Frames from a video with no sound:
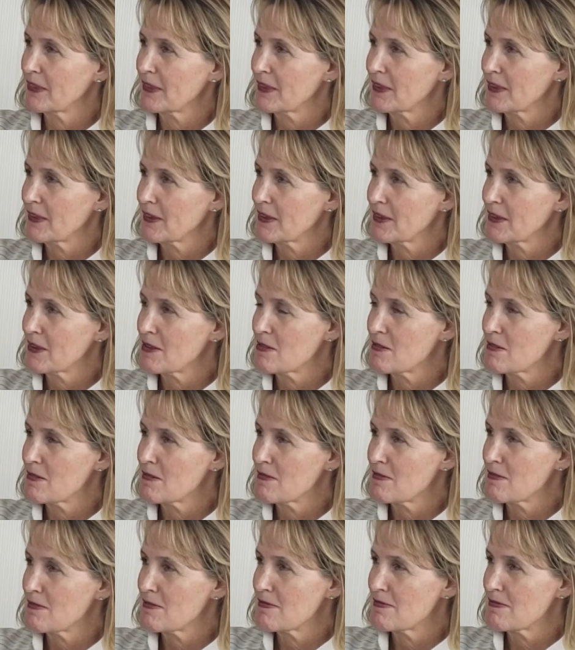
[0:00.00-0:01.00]

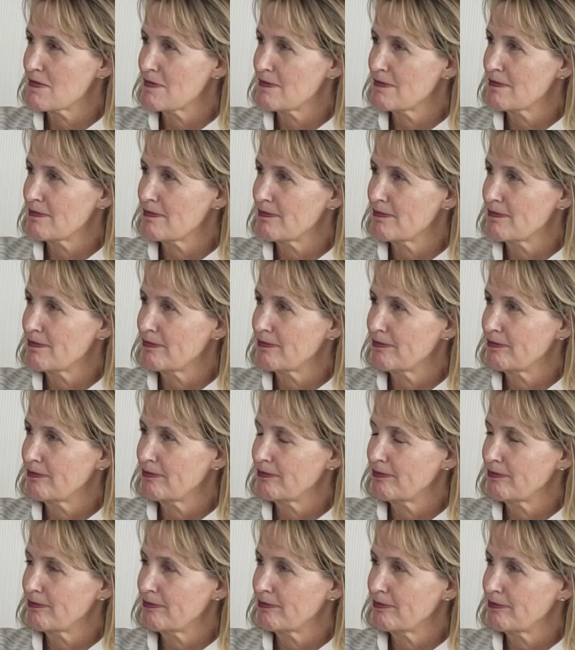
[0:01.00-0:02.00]

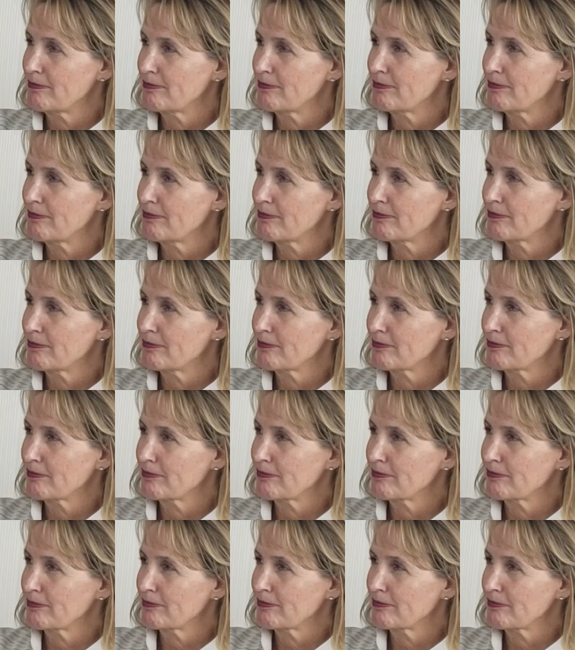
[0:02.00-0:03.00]

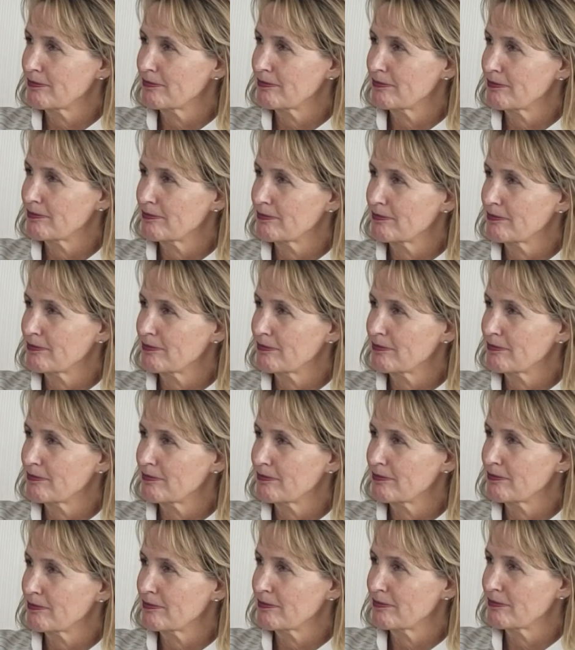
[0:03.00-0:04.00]

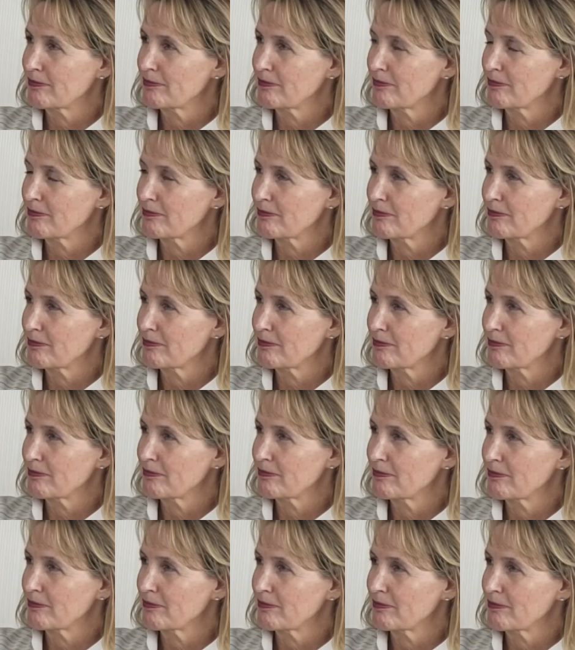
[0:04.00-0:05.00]

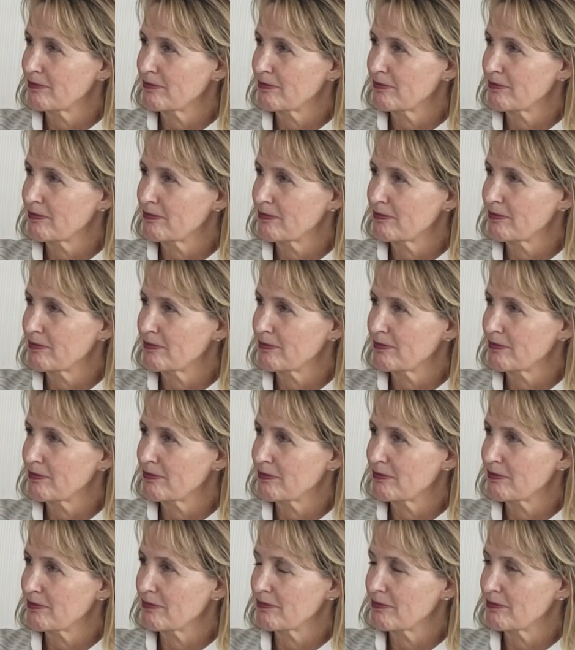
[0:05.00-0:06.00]

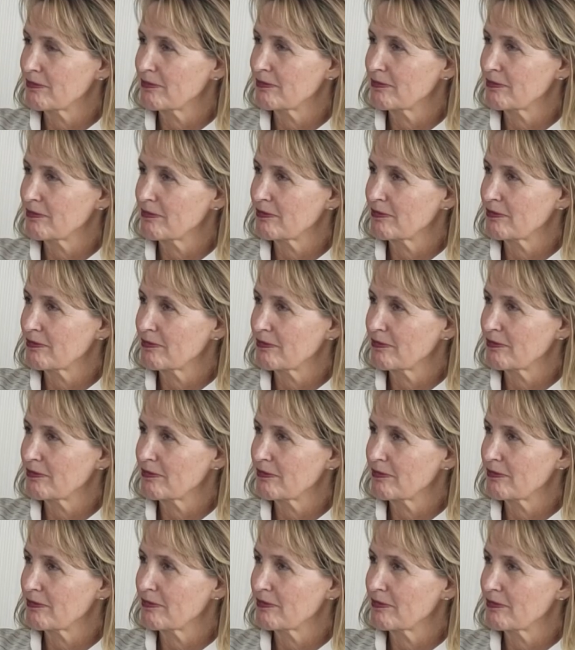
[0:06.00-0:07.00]

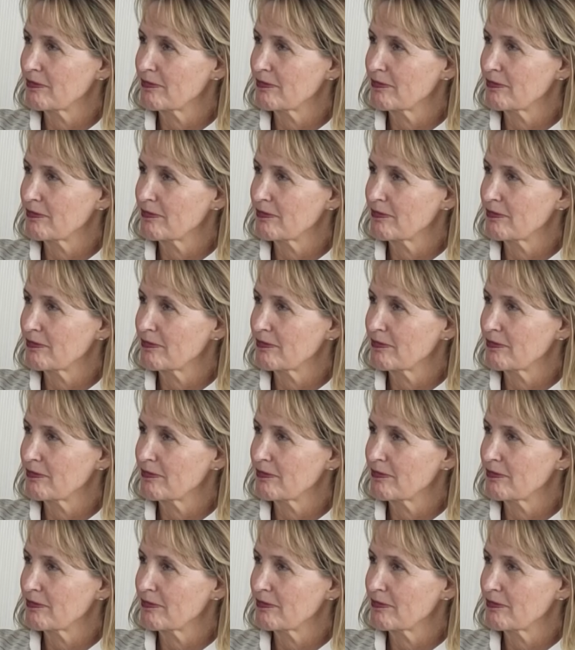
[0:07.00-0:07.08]
(not speaking)